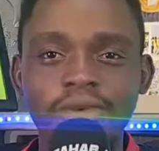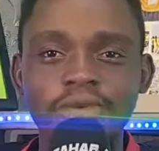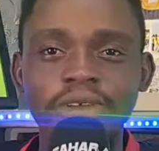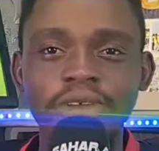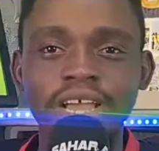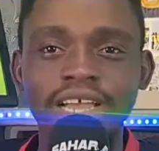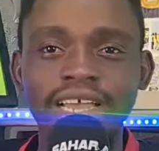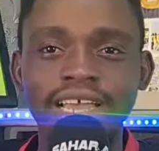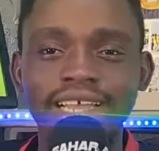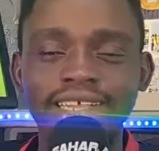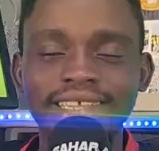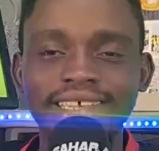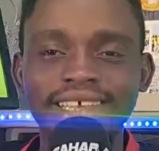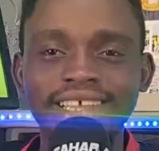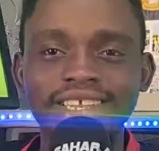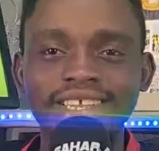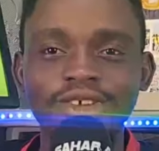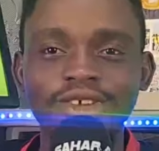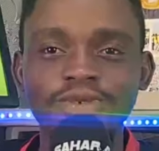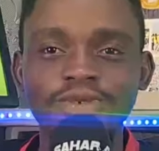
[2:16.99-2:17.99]
and we are
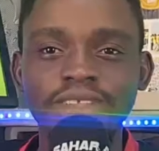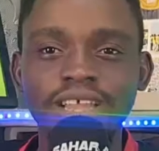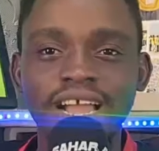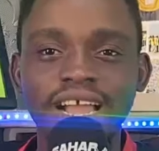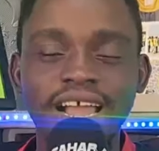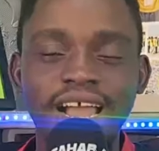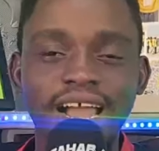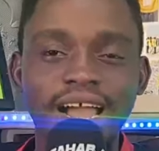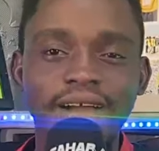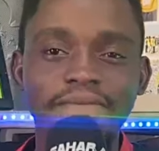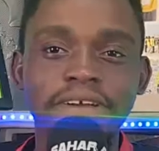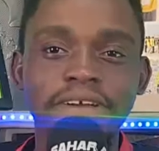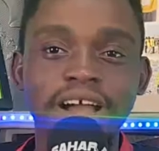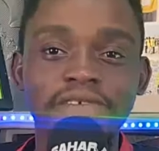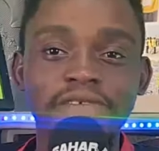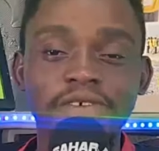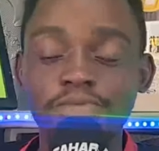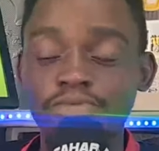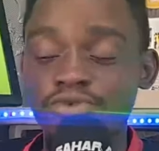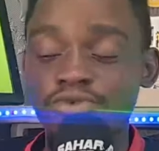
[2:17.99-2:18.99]
getting news that CAF
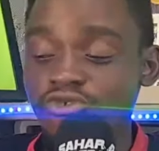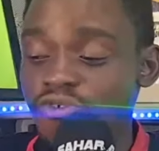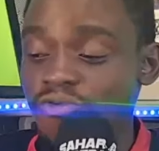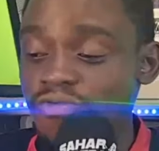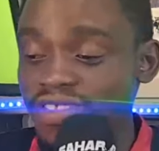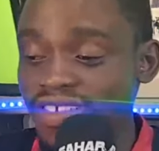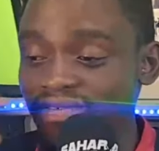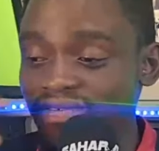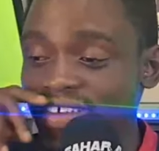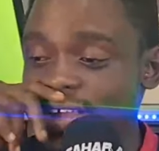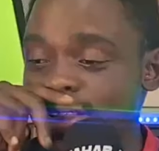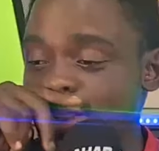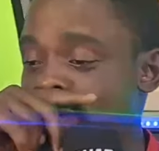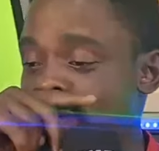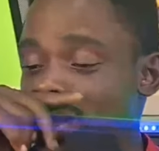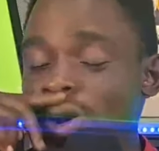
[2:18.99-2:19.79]
have approved the venue.